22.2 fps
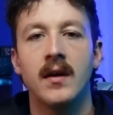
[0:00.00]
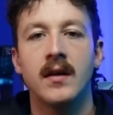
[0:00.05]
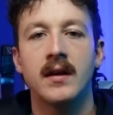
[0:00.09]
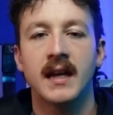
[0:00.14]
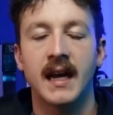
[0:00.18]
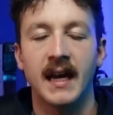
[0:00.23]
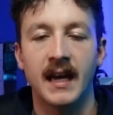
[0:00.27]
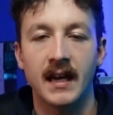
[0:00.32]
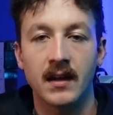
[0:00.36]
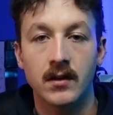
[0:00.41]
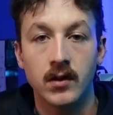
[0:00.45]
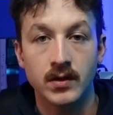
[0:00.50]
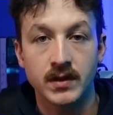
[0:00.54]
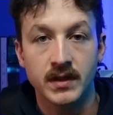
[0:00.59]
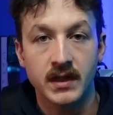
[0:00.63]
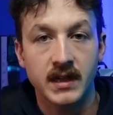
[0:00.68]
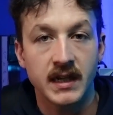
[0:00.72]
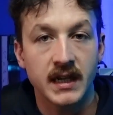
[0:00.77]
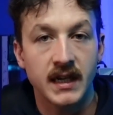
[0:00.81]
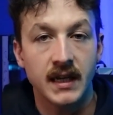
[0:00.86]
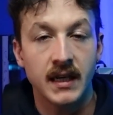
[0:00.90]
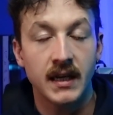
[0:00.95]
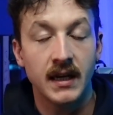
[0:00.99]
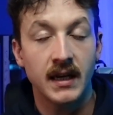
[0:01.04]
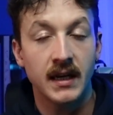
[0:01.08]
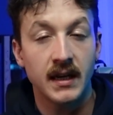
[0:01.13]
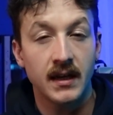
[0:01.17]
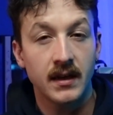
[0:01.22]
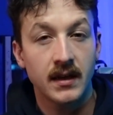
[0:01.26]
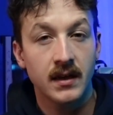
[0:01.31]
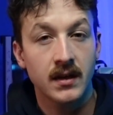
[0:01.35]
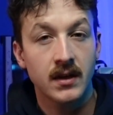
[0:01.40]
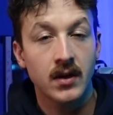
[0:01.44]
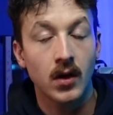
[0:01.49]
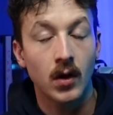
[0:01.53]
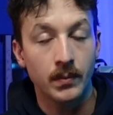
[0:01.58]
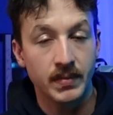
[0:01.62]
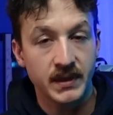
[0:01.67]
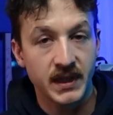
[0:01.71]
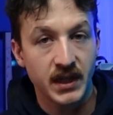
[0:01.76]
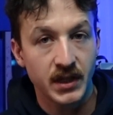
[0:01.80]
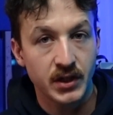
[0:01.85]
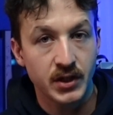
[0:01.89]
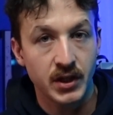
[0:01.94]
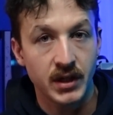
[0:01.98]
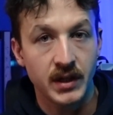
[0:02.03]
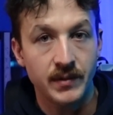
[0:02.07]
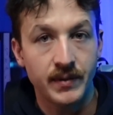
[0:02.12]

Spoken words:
Getting closer to competition,